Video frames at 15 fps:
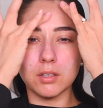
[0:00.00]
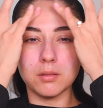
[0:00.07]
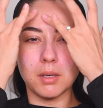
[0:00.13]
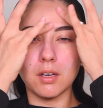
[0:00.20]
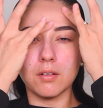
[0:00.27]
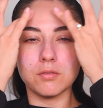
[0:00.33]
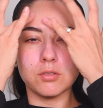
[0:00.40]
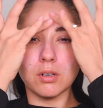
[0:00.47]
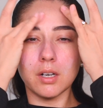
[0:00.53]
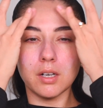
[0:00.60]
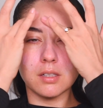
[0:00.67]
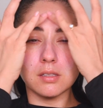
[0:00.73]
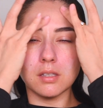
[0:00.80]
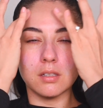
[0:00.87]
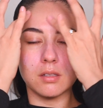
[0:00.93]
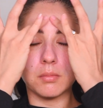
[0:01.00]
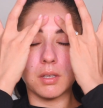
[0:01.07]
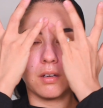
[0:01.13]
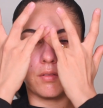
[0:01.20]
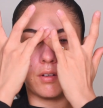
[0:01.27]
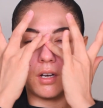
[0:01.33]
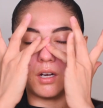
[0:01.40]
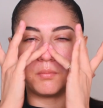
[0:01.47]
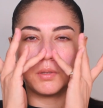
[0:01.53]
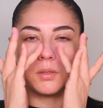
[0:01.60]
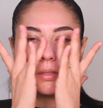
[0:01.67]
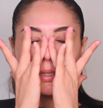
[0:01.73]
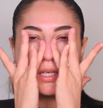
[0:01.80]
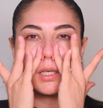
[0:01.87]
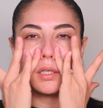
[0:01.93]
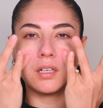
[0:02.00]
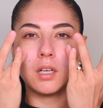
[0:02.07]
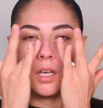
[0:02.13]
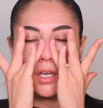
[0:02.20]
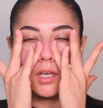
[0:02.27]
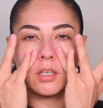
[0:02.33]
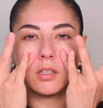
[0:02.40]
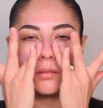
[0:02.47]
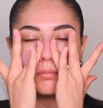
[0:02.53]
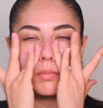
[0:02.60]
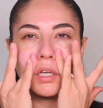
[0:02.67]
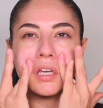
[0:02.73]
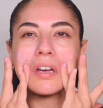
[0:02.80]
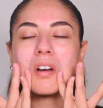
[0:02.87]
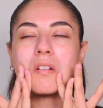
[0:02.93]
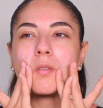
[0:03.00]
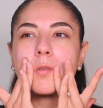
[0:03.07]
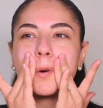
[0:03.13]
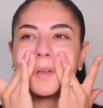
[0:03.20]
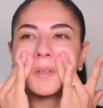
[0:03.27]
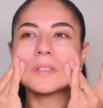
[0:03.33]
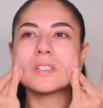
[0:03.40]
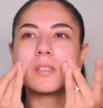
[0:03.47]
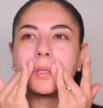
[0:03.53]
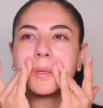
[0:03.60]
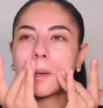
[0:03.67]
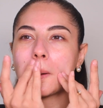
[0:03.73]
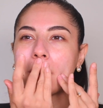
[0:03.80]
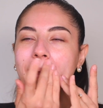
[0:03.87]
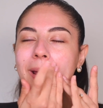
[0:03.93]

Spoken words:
You may have dry skin, you may have combo skin, you may have oily skin.